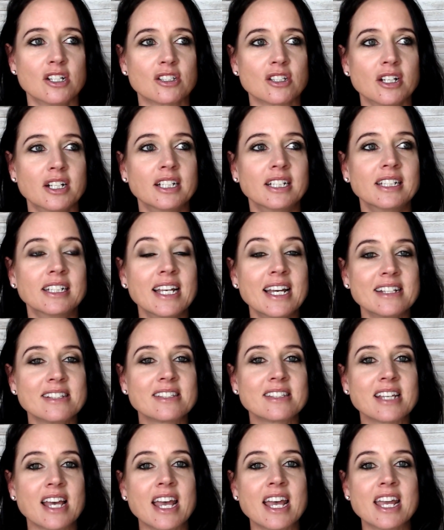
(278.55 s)
So
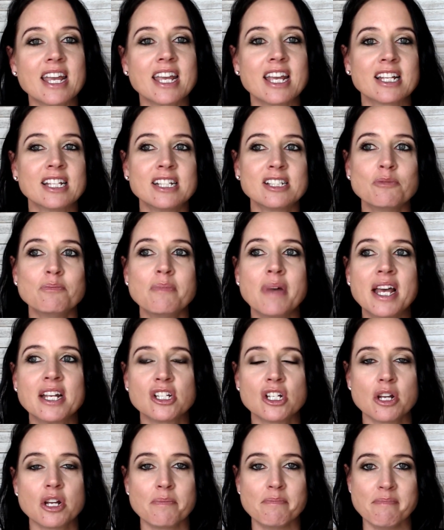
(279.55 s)
let's
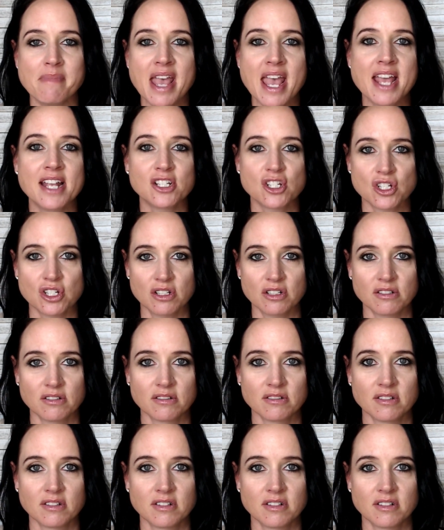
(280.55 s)
imagine a mansion.